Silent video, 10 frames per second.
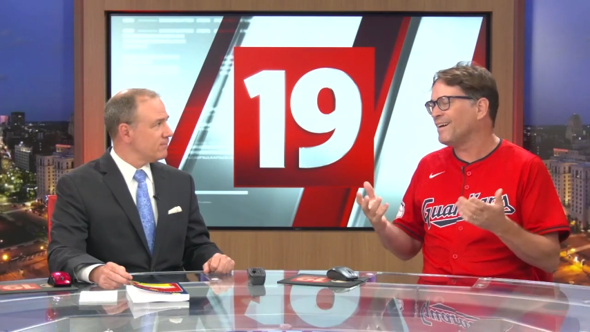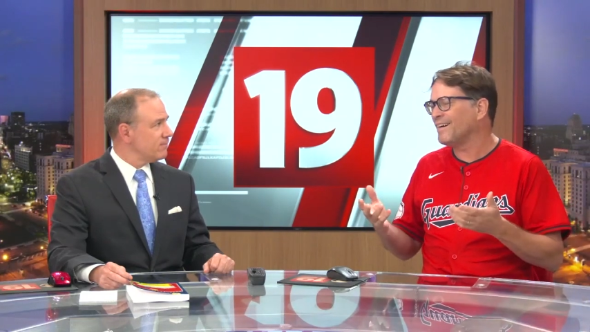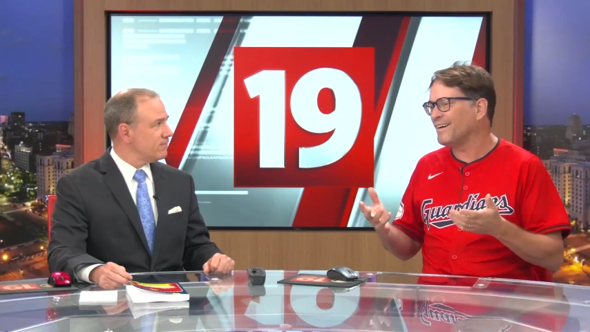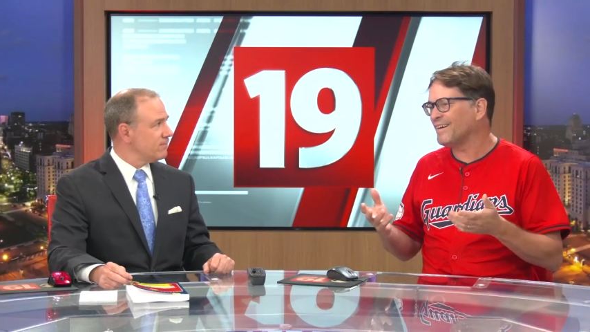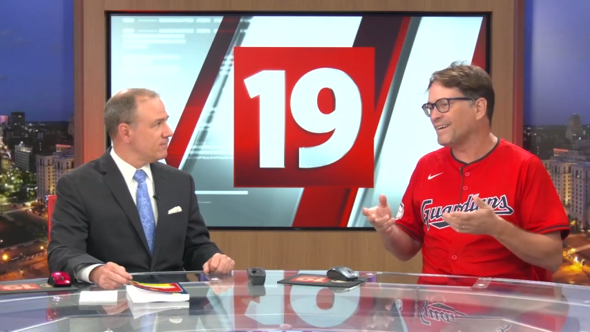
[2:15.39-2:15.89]

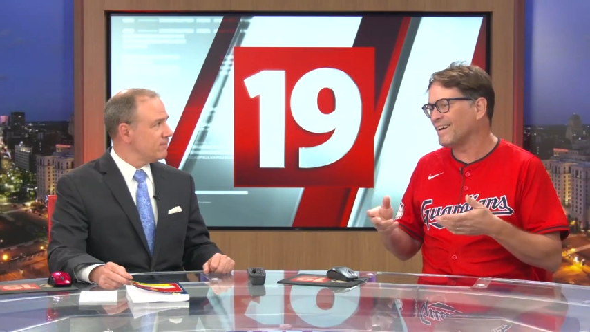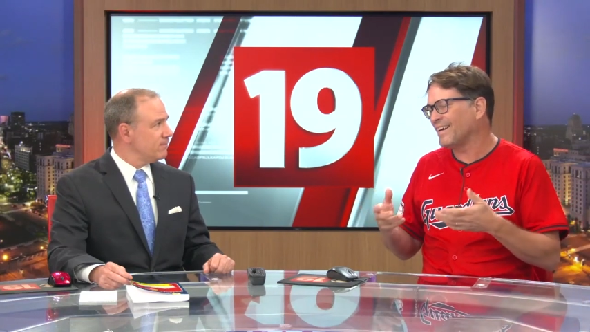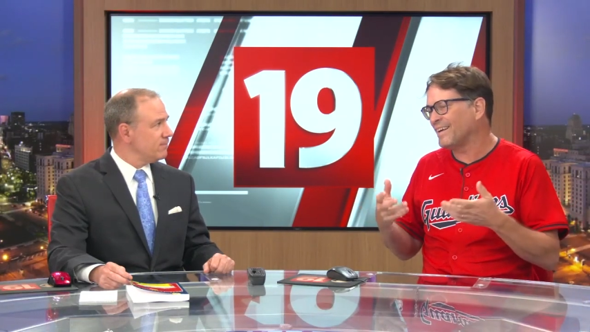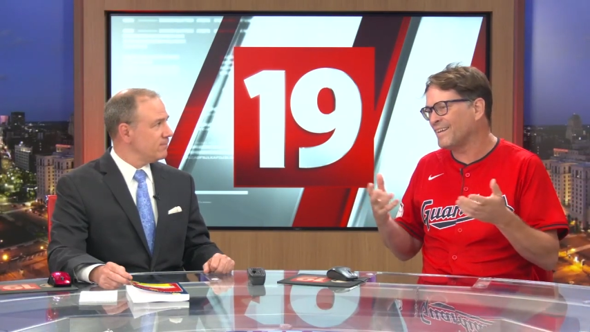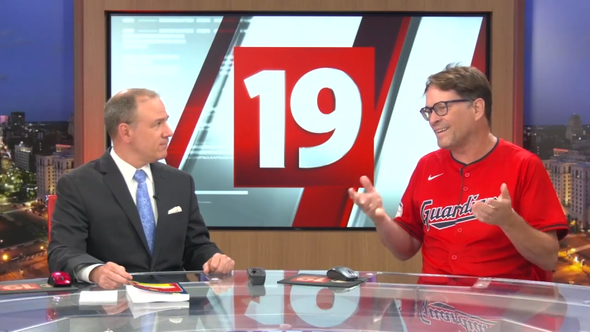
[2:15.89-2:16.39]
Speaker 1: Uh,
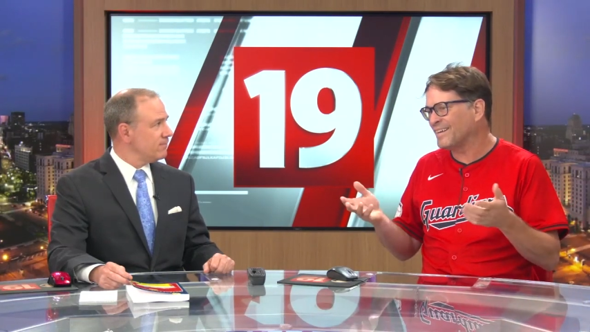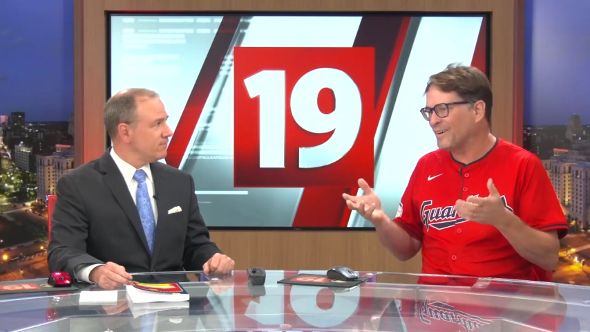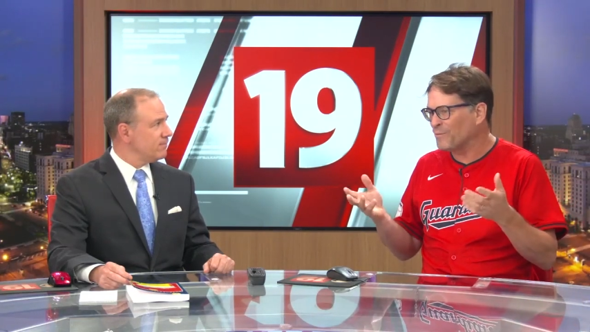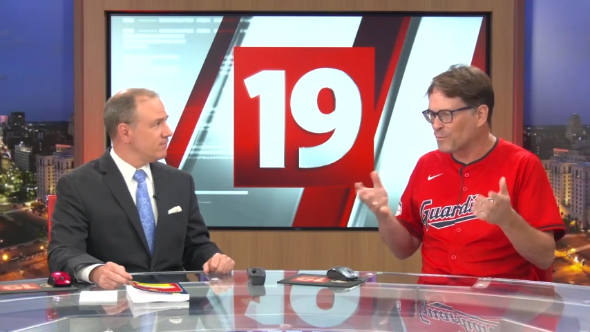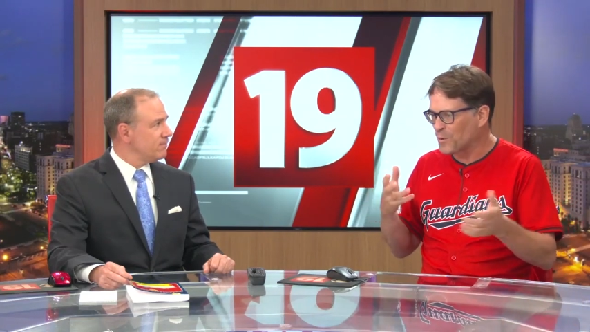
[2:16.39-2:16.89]
and
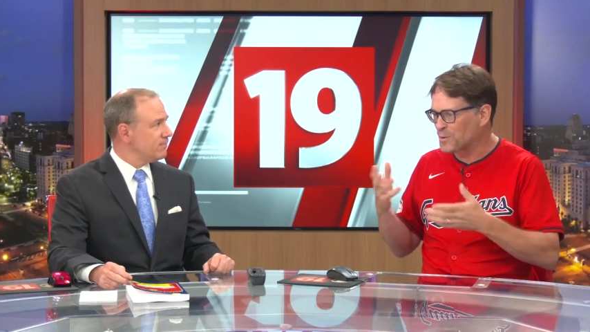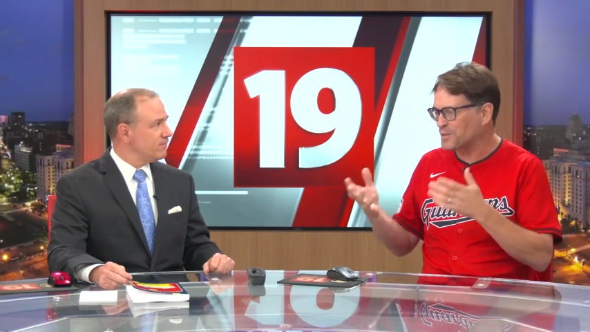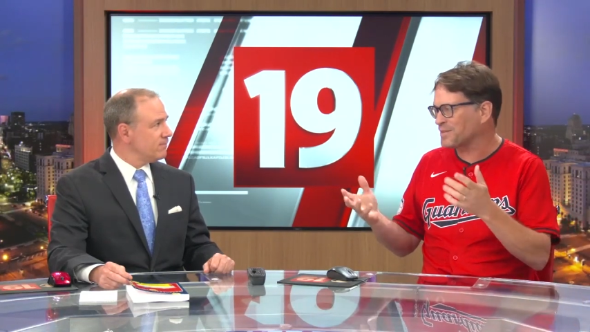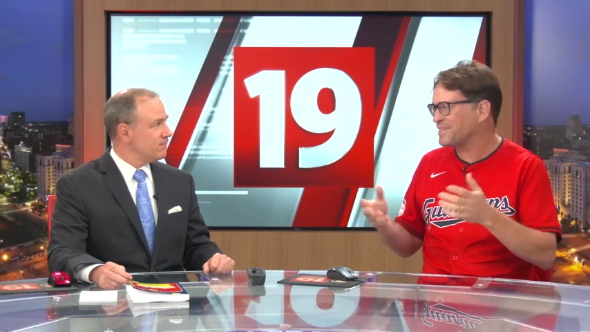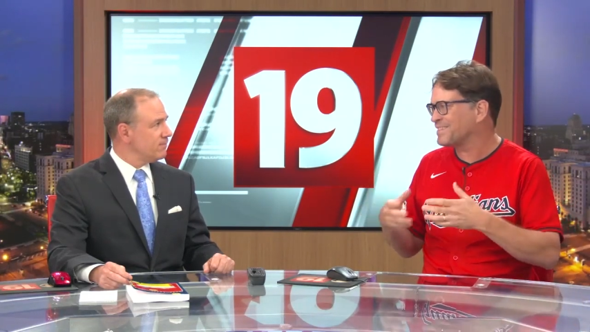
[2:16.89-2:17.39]

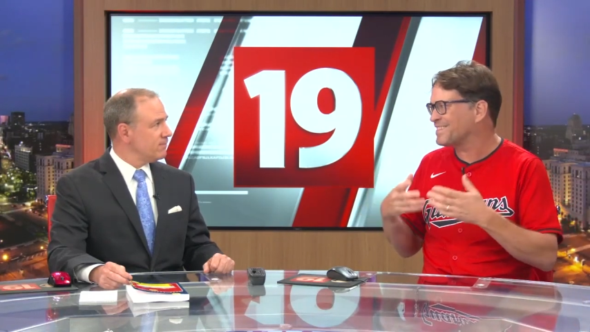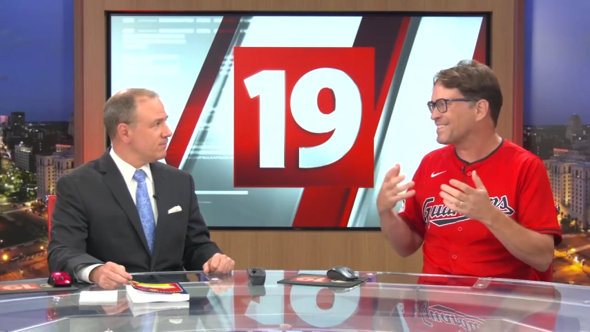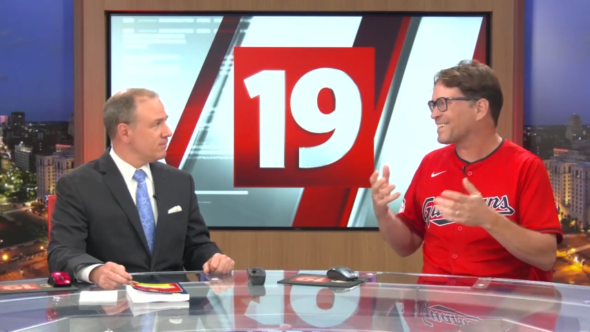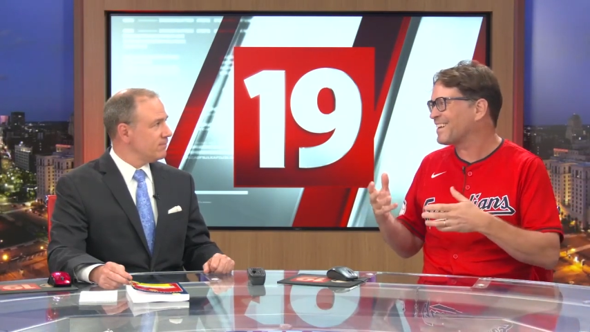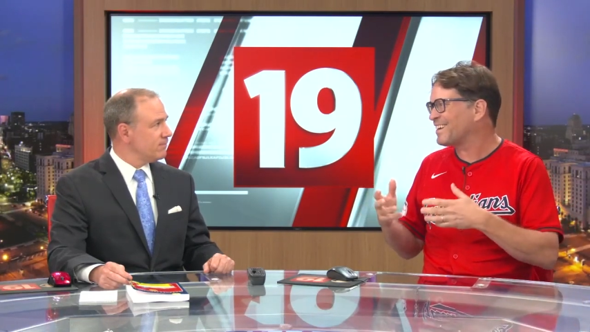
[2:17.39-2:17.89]
unfortunately, it
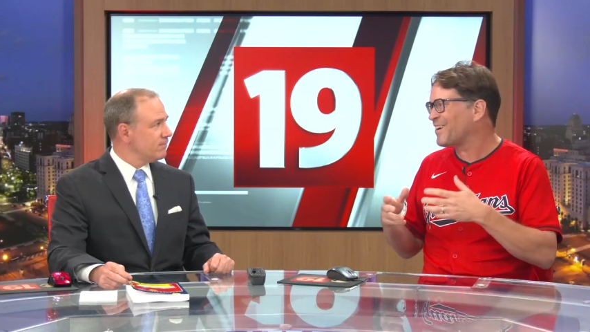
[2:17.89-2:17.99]
just kind